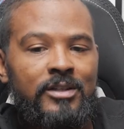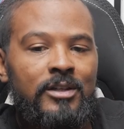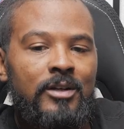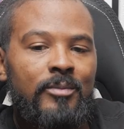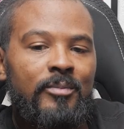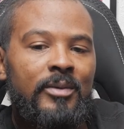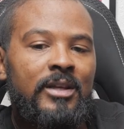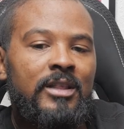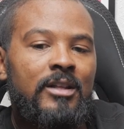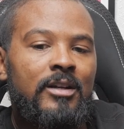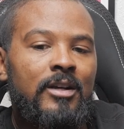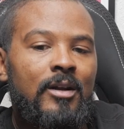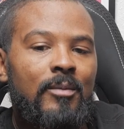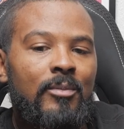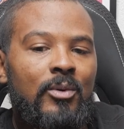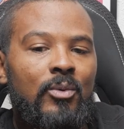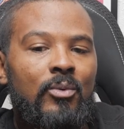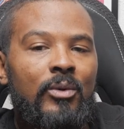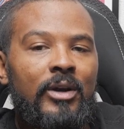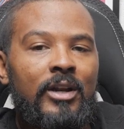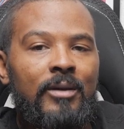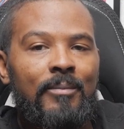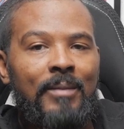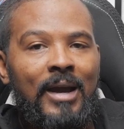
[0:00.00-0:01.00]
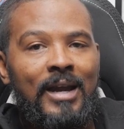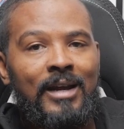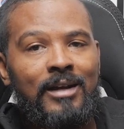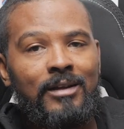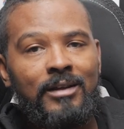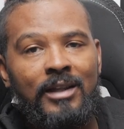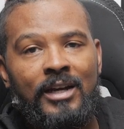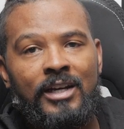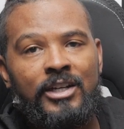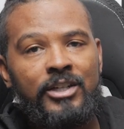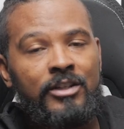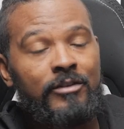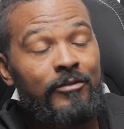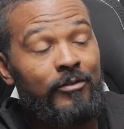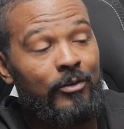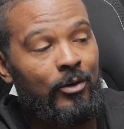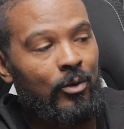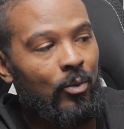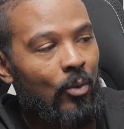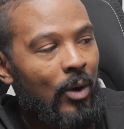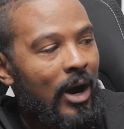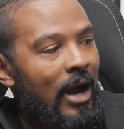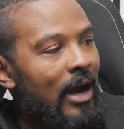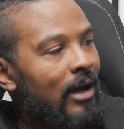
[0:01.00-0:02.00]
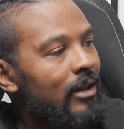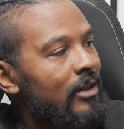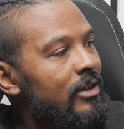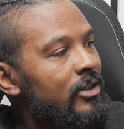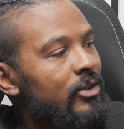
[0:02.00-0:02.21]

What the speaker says: going to be the number one in my collection for a while